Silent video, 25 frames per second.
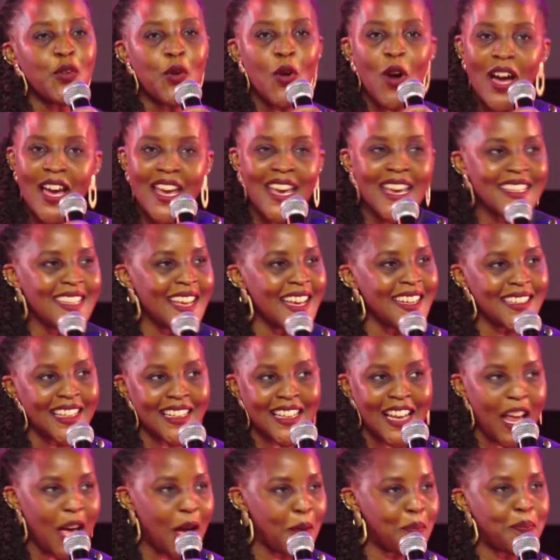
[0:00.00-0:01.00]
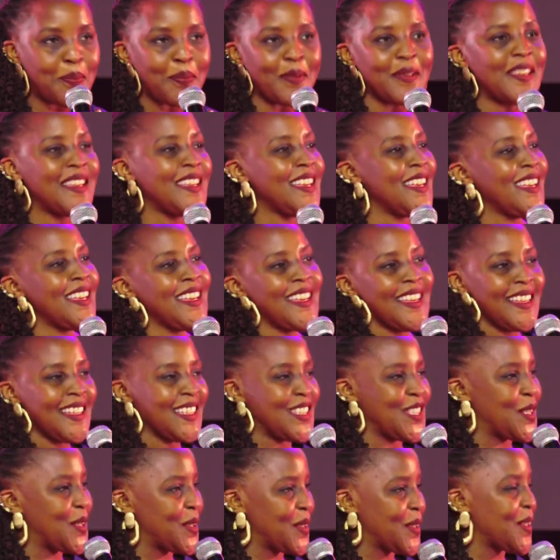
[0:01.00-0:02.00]
Go ahead and clap.
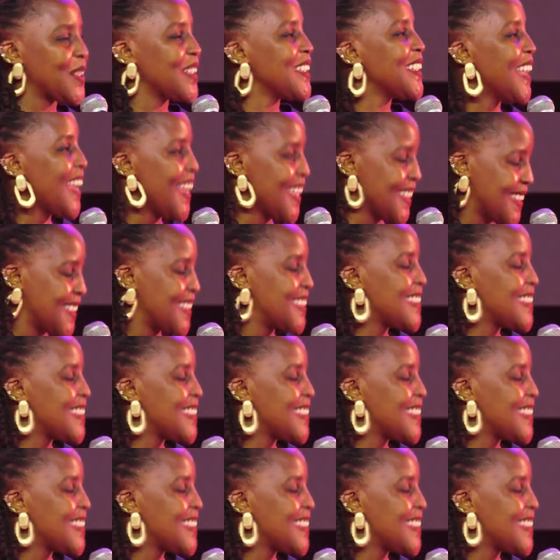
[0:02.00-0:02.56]
Yes.